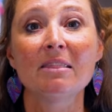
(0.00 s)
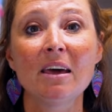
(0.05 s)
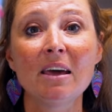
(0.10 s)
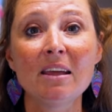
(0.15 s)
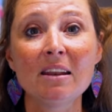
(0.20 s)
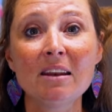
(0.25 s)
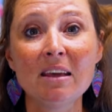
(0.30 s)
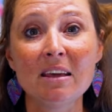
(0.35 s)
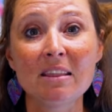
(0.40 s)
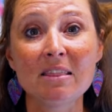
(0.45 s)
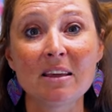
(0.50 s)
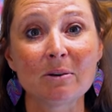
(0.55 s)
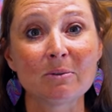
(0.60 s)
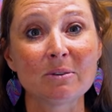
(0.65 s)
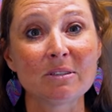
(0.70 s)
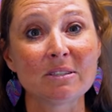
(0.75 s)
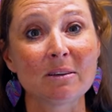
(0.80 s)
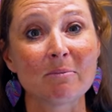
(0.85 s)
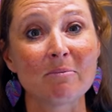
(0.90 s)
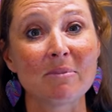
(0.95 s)
Then there
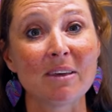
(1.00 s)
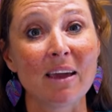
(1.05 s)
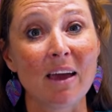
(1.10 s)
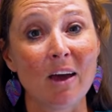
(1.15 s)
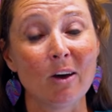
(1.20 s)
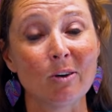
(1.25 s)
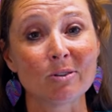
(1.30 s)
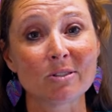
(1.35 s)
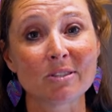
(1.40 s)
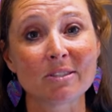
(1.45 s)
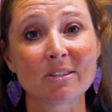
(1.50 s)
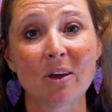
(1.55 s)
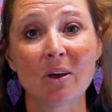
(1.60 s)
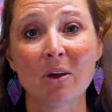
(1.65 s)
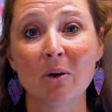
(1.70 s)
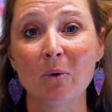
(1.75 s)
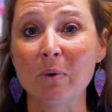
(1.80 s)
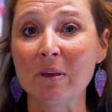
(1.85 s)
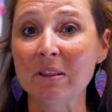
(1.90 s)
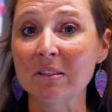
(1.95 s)
was something else.
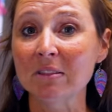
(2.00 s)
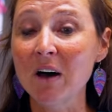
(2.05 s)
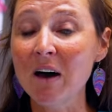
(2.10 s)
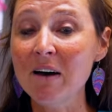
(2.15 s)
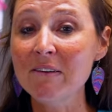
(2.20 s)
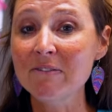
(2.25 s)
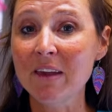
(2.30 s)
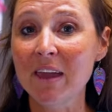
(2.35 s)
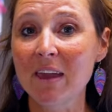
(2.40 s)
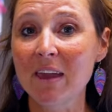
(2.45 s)
We love